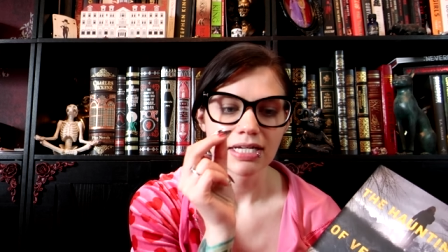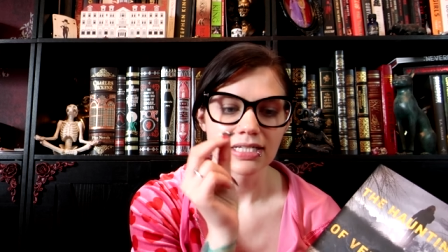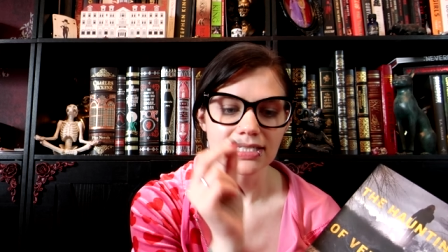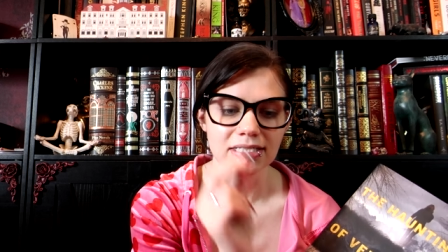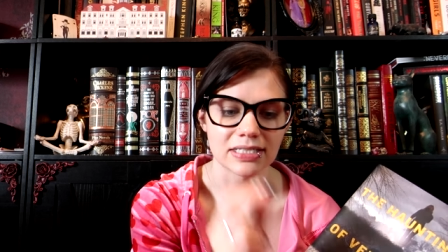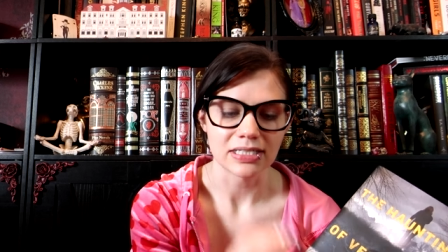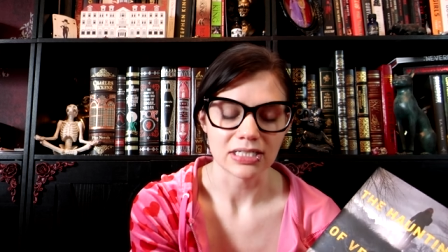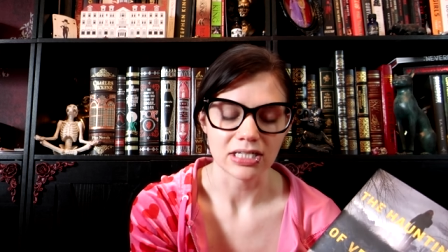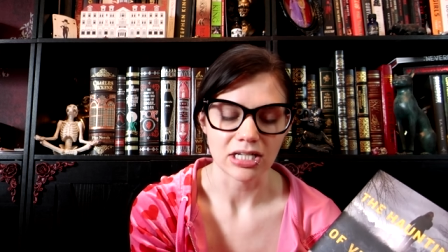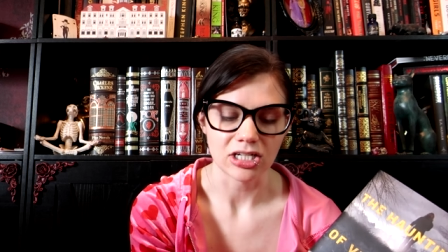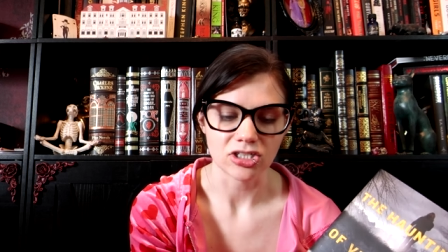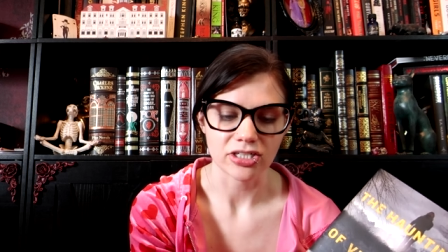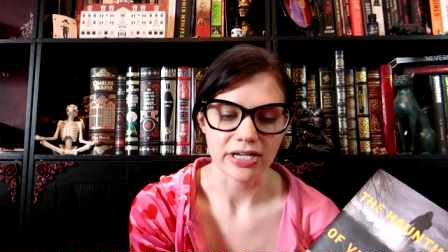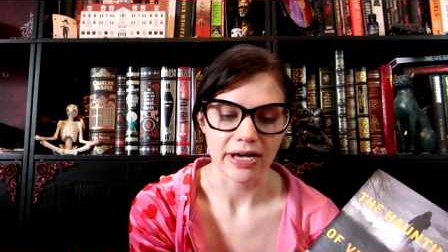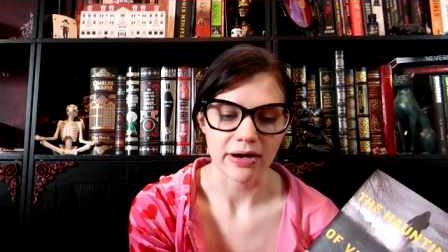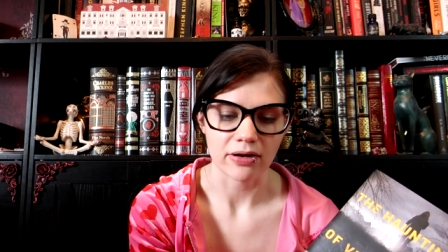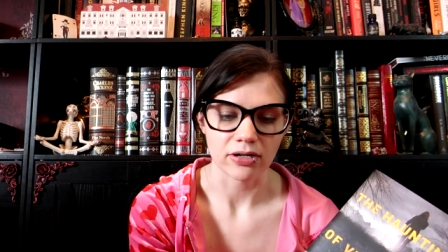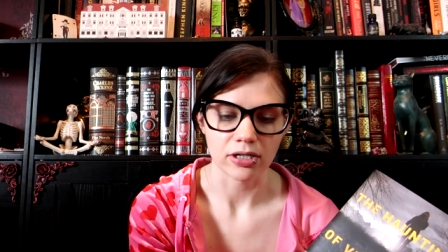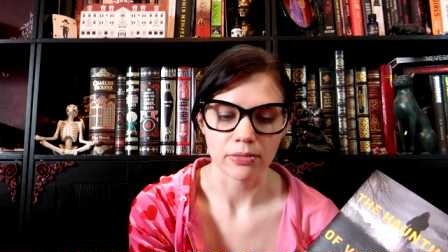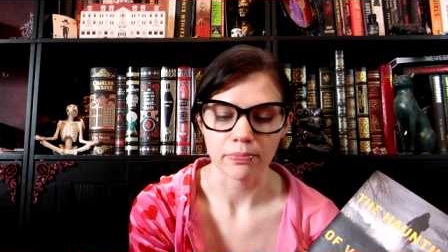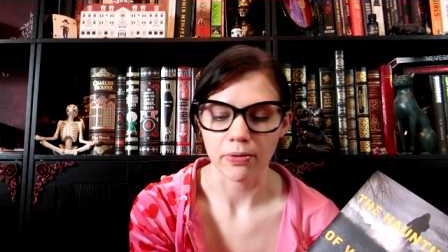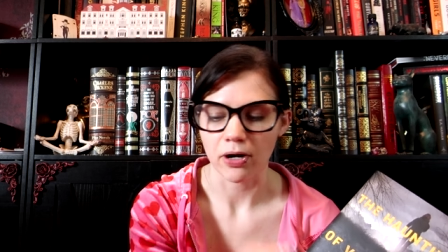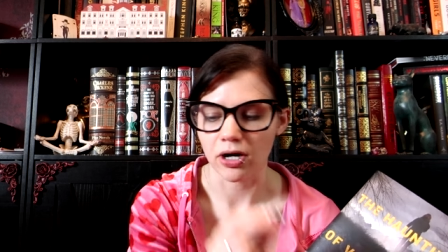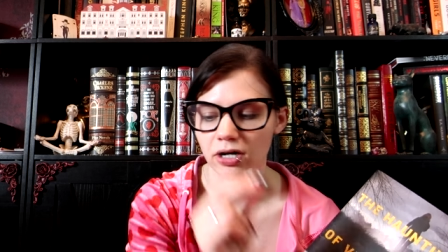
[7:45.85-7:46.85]
teenage
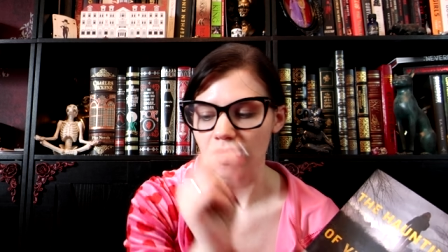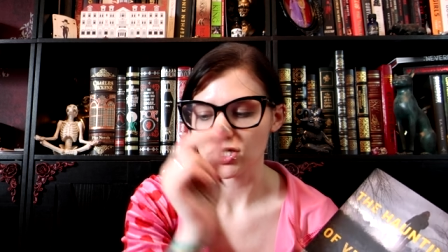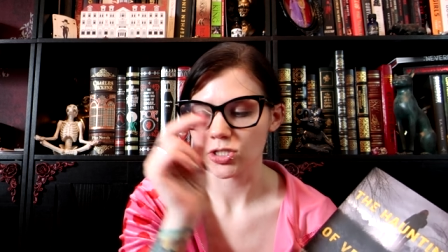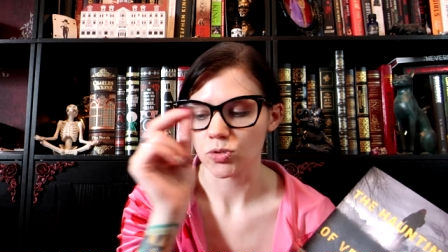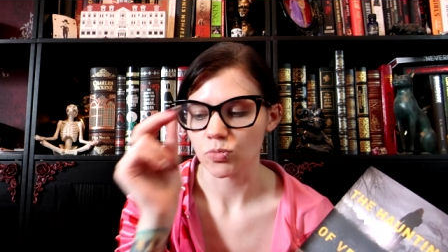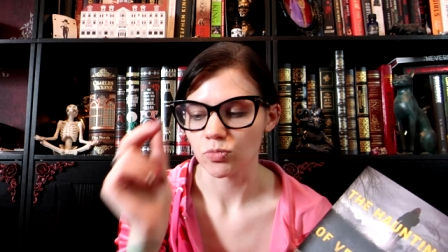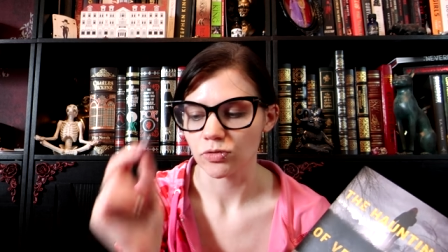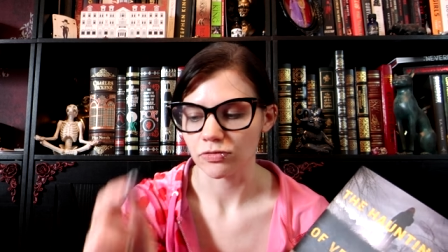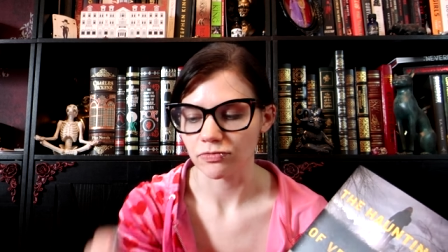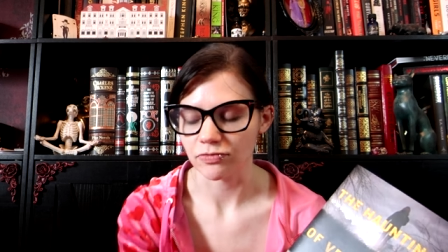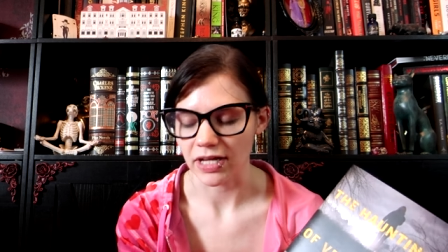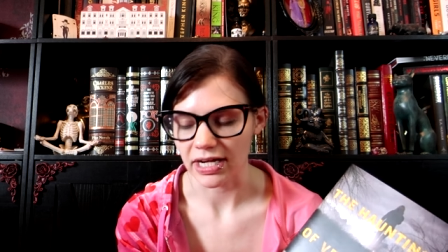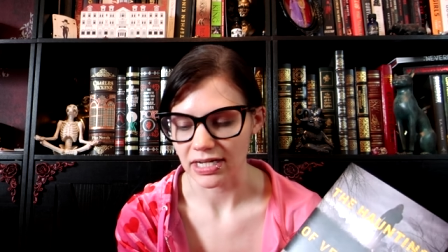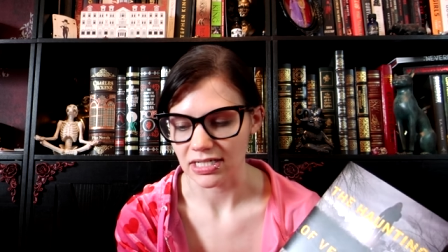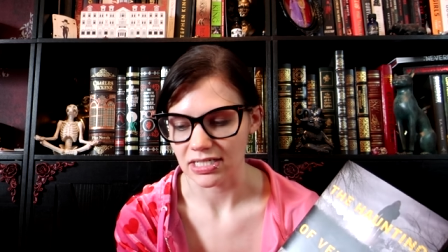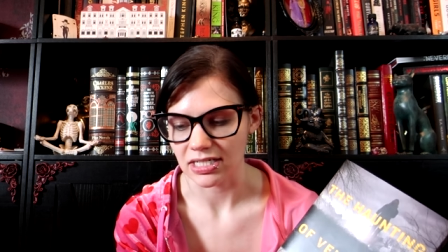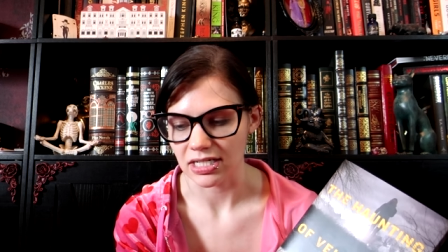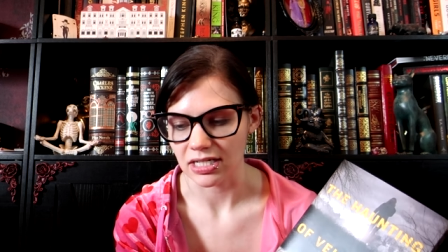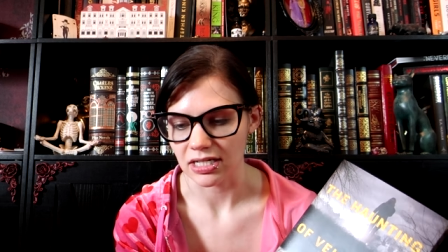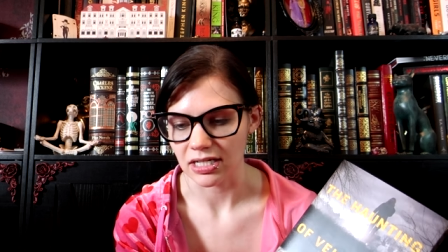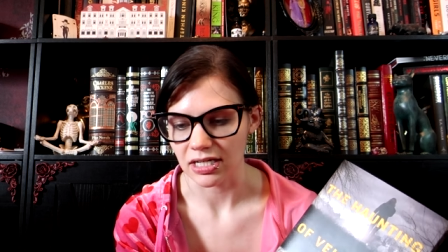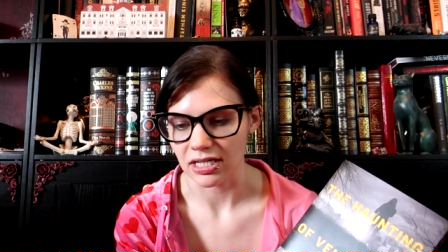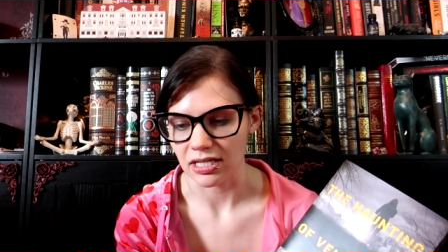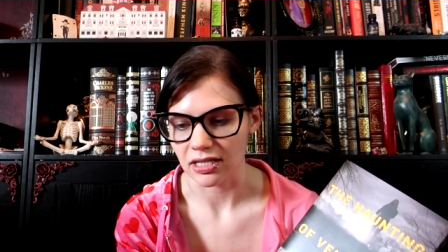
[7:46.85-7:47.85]
counterparts
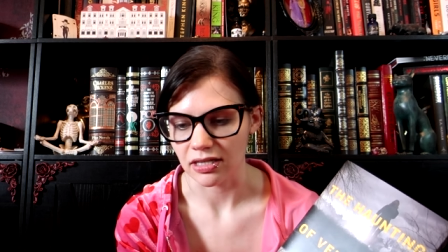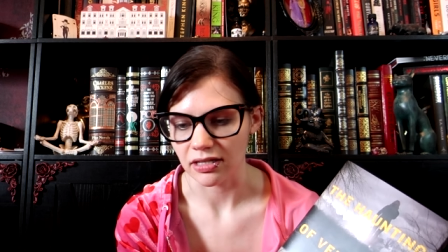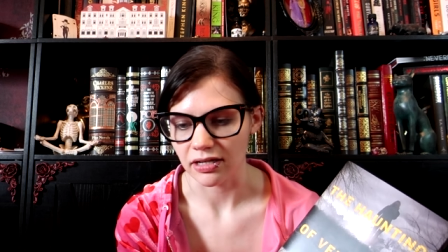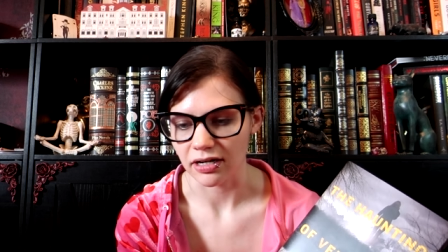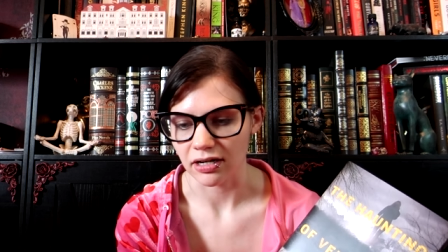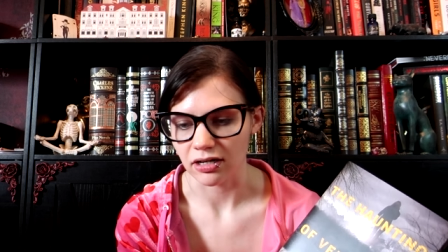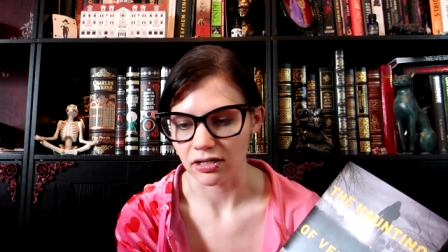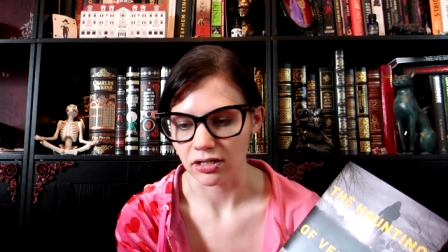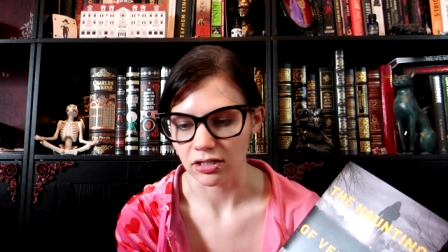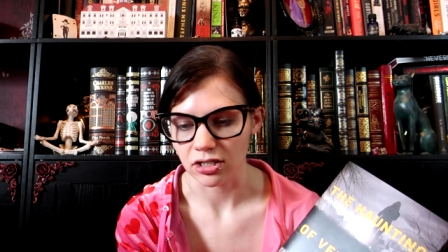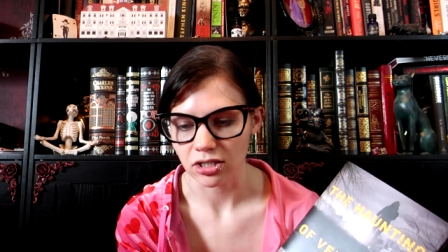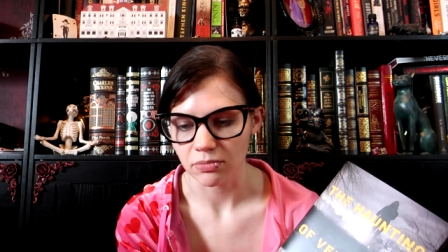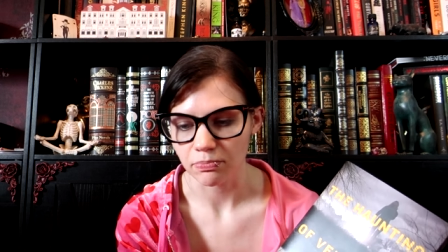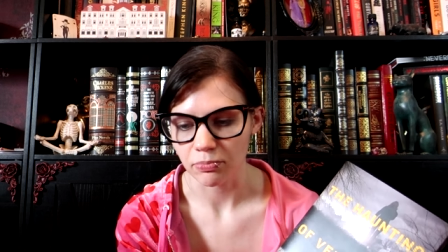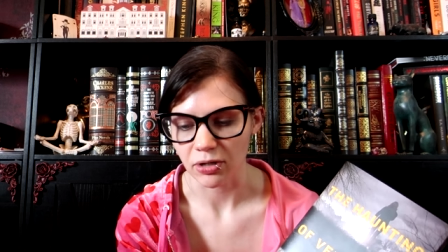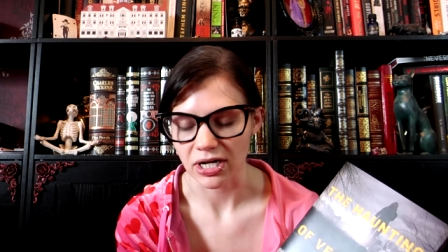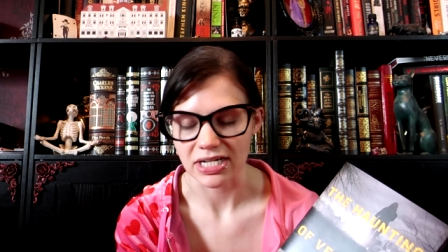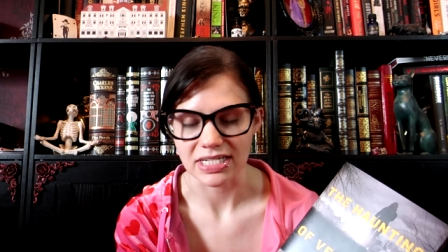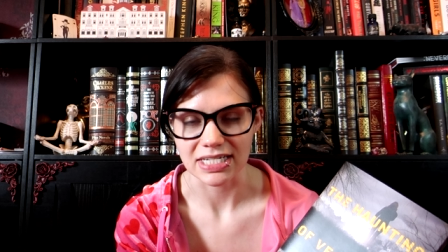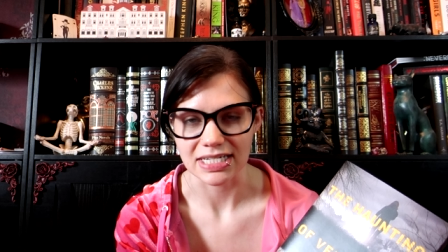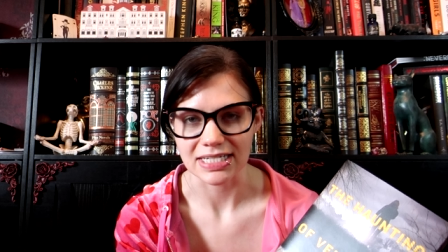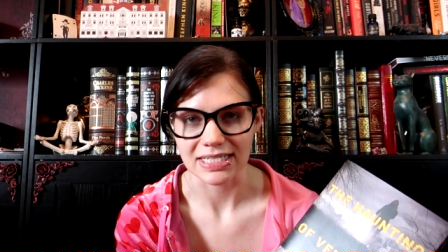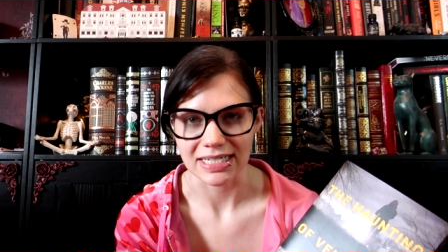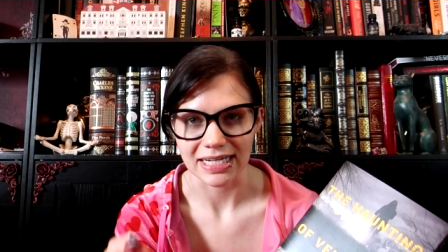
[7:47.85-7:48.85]
reflected in their
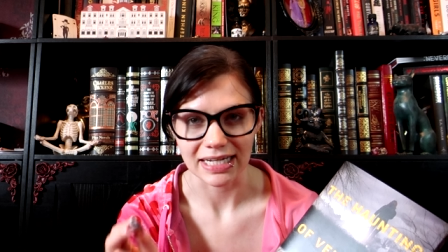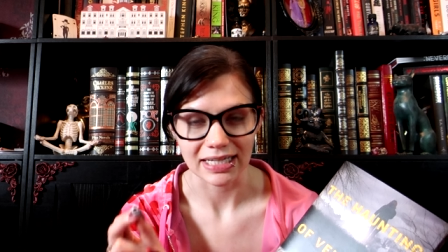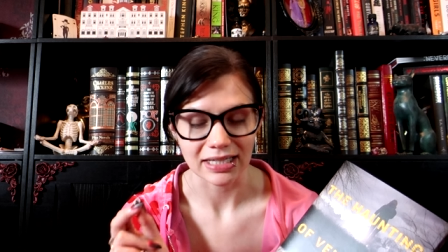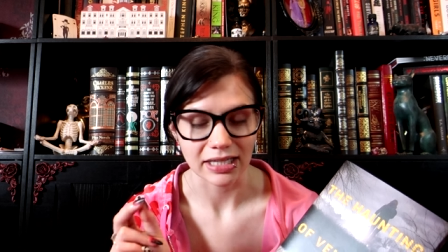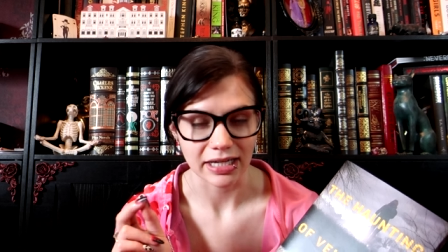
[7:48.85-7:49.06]
present day,